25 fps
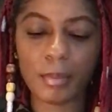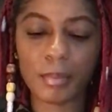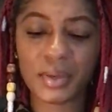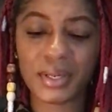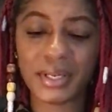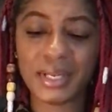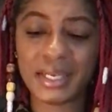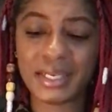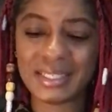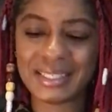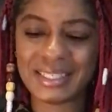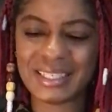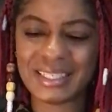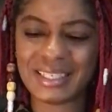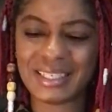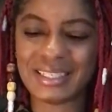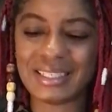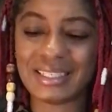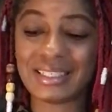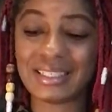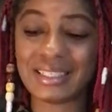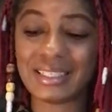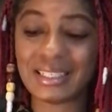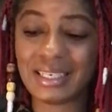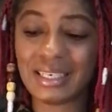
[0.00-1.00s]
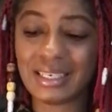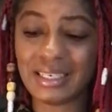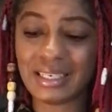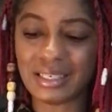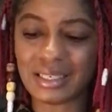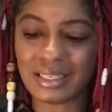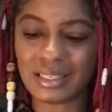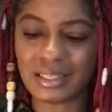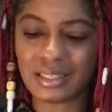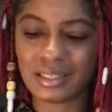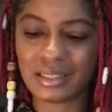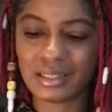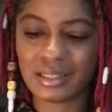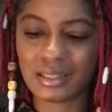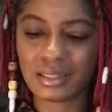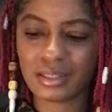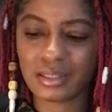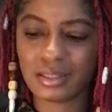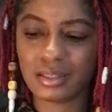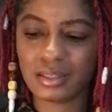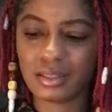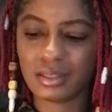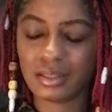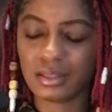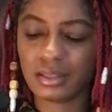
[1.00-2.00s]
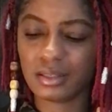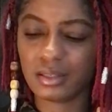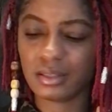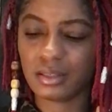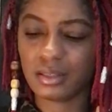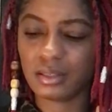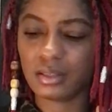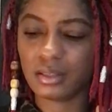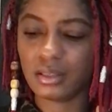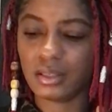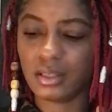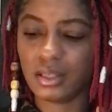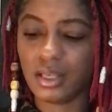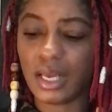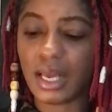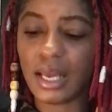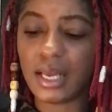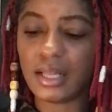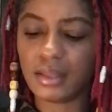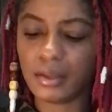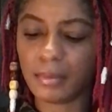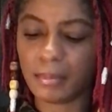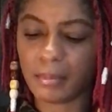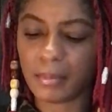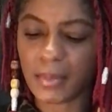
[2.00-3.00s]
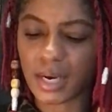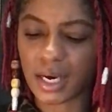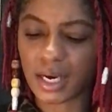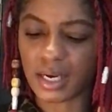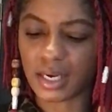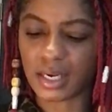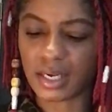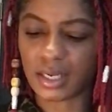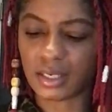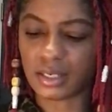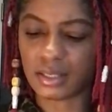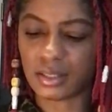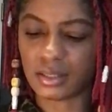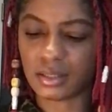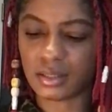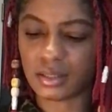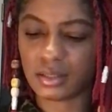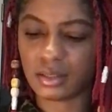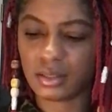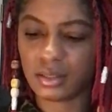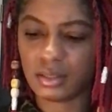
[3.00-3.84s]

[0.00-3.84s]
Planting seeds in the mind